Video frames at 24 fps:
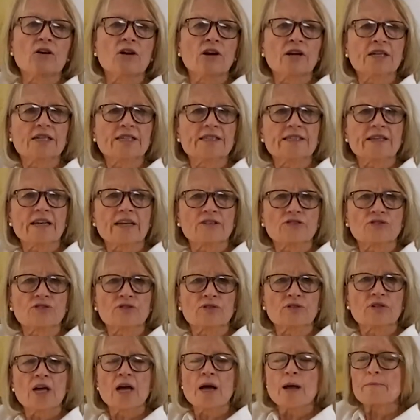
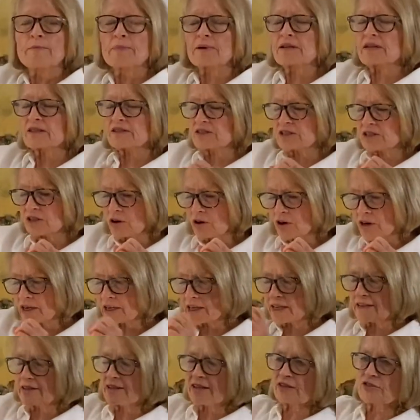architecture, because the
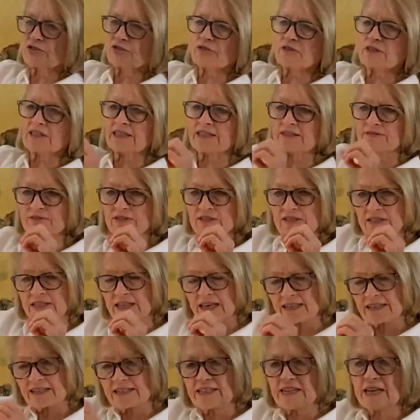architecture gives it
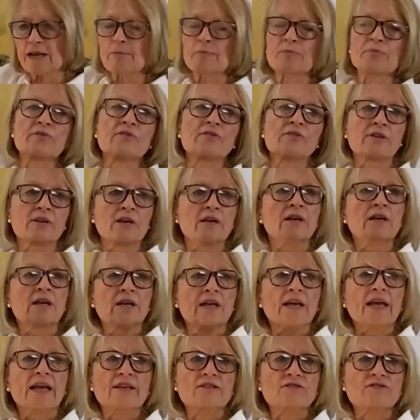that depth,
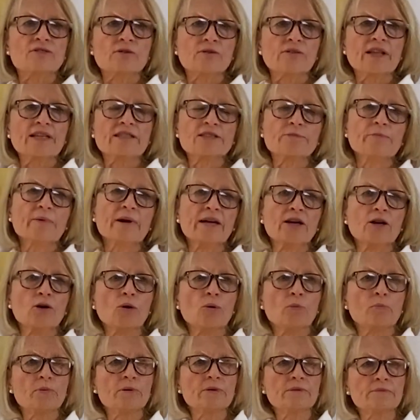and so that's my
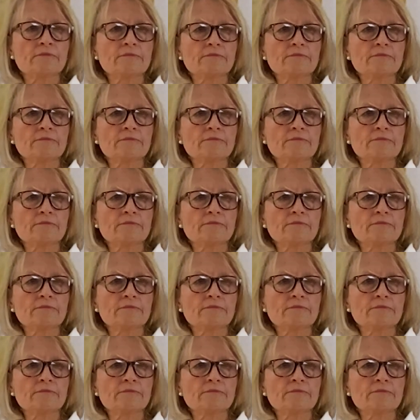hope.